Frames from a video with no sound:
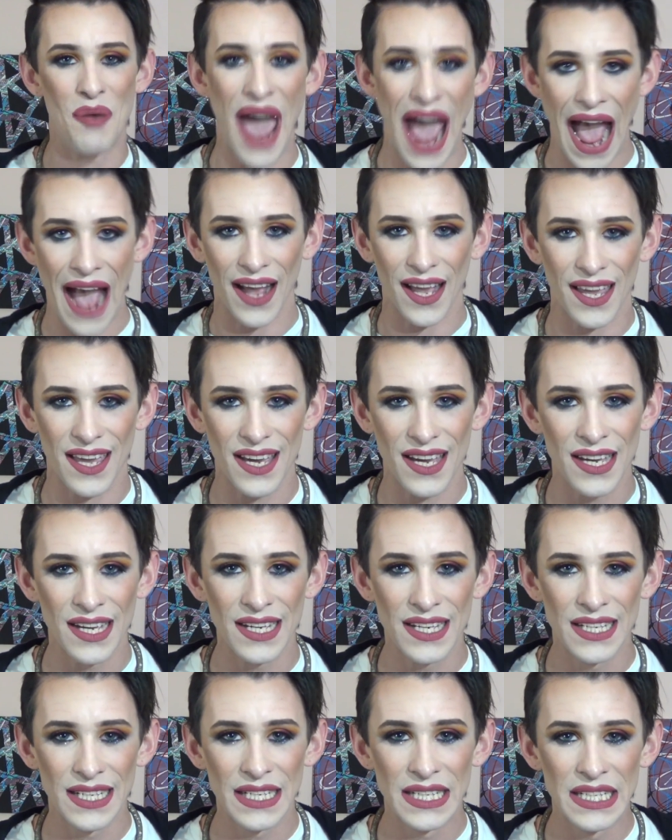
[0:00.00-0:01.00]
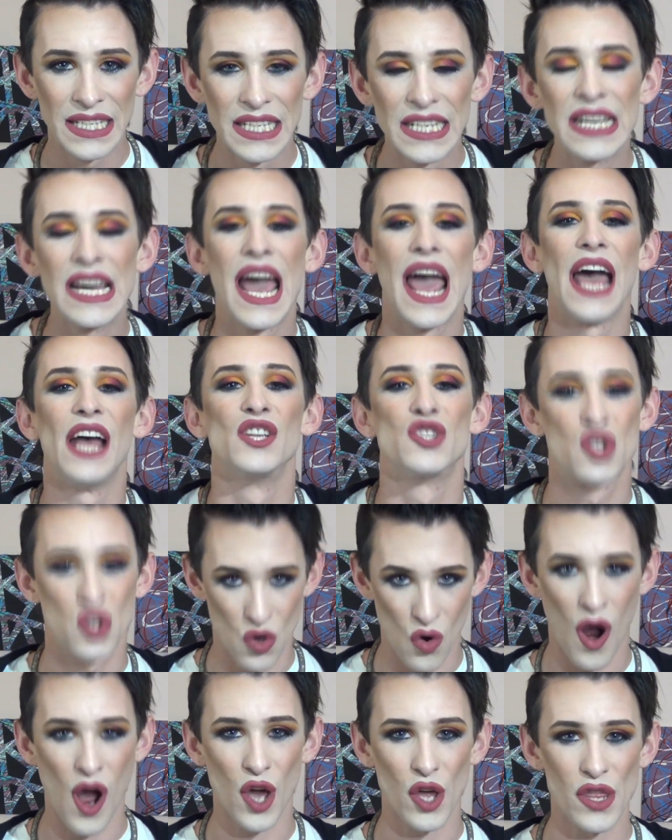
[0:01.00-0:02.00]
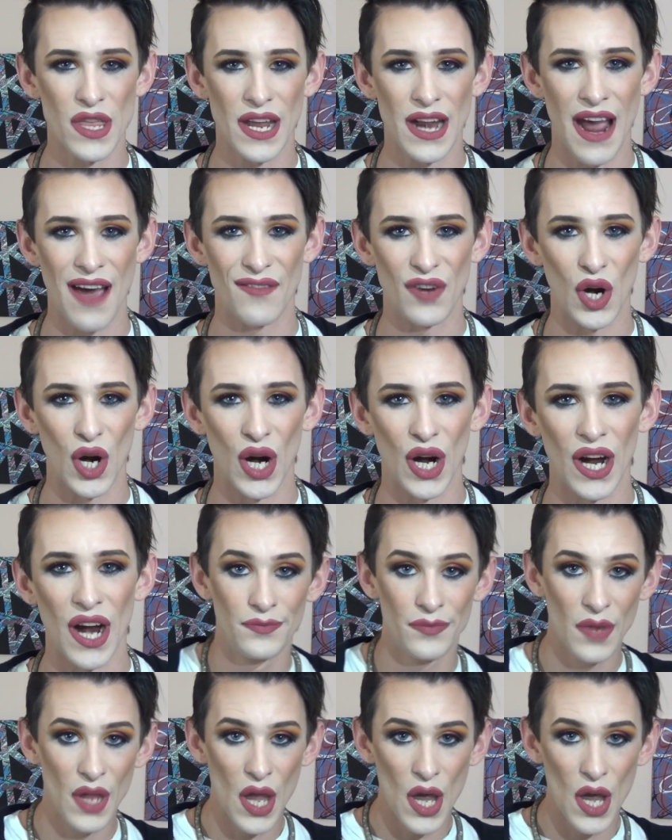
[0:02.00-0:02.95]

back and stronger than ever.